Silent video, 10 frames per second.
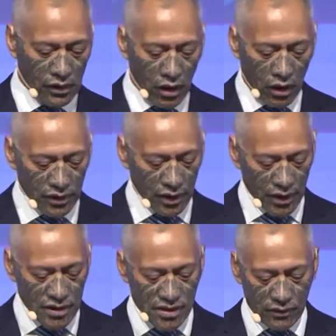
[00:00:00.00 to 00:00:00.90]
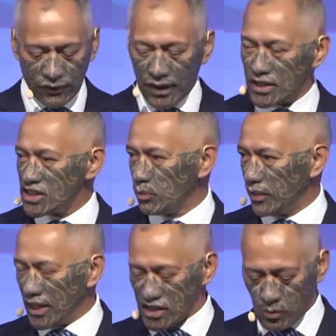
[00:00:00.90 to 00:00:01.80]
on the list of leadership
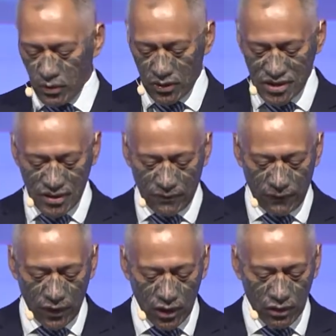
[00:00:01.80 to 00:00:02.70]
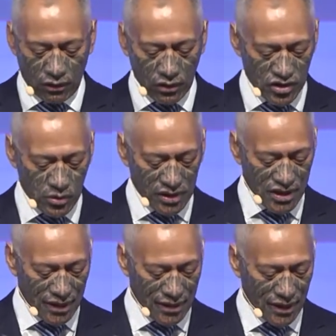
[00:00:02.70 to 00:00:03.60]
experts to follow on Twitter